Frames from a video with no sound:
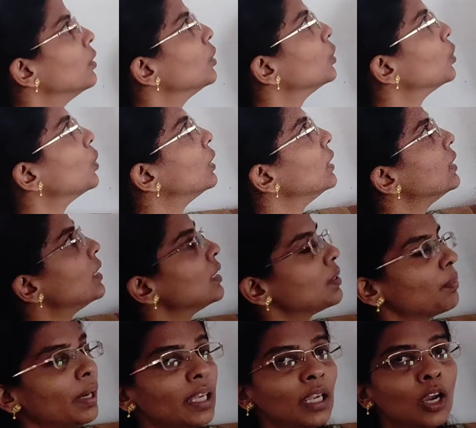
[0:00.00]
So this
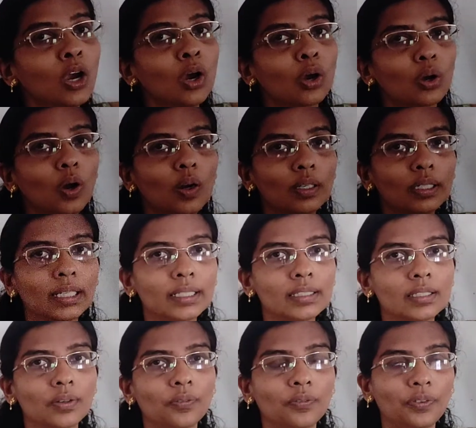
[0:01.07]
is my
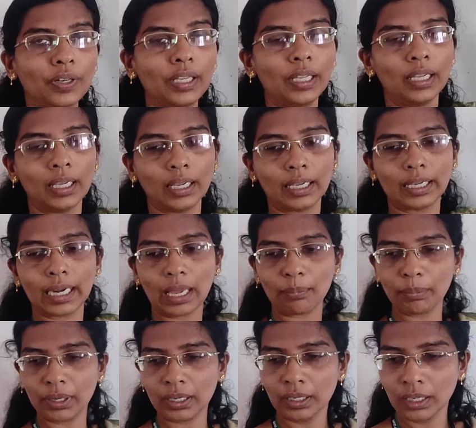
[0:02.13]
context-free
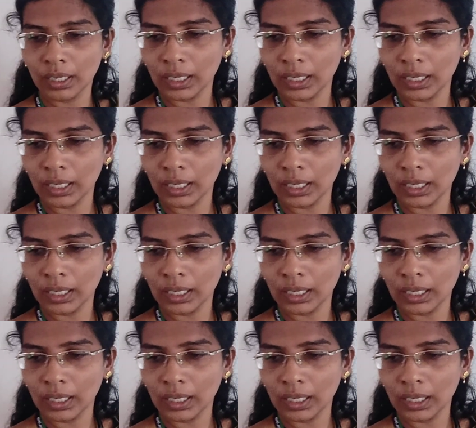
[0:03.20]
grammar.